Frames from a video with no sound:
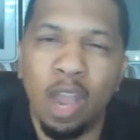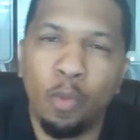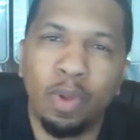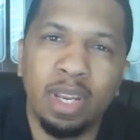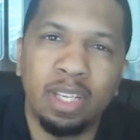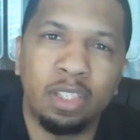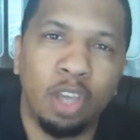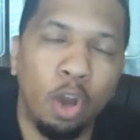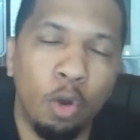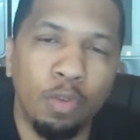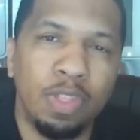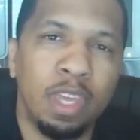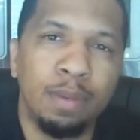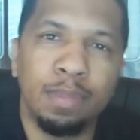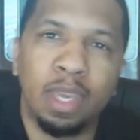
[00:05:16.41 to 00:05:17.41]
And when he
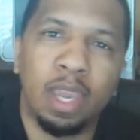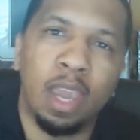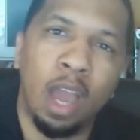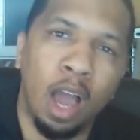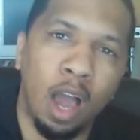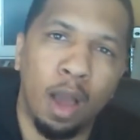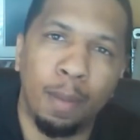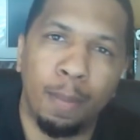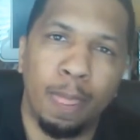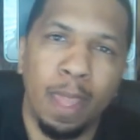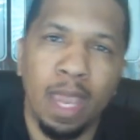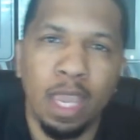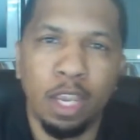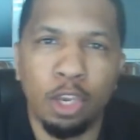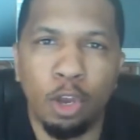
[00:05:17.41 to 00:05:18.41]
told them to come,
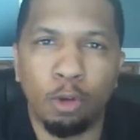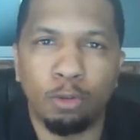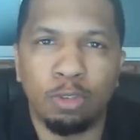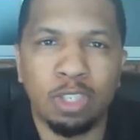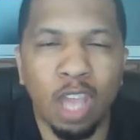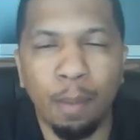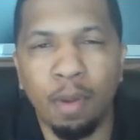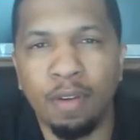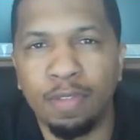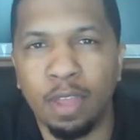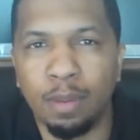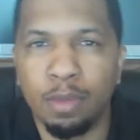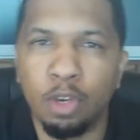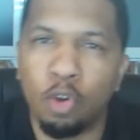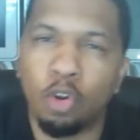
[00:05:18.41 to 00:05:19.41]
some of
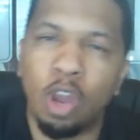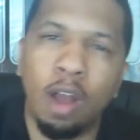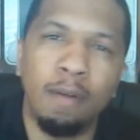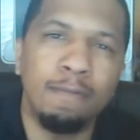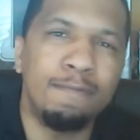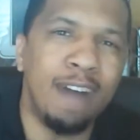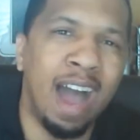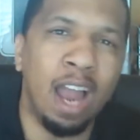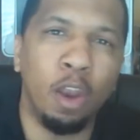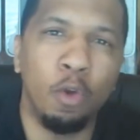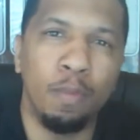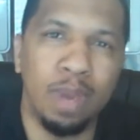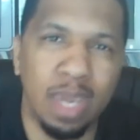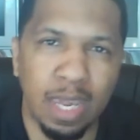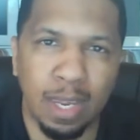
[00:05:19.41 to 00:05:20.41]
them, come
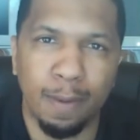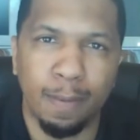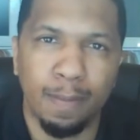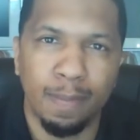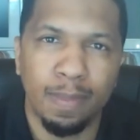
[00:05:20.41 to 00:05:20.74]
follow me.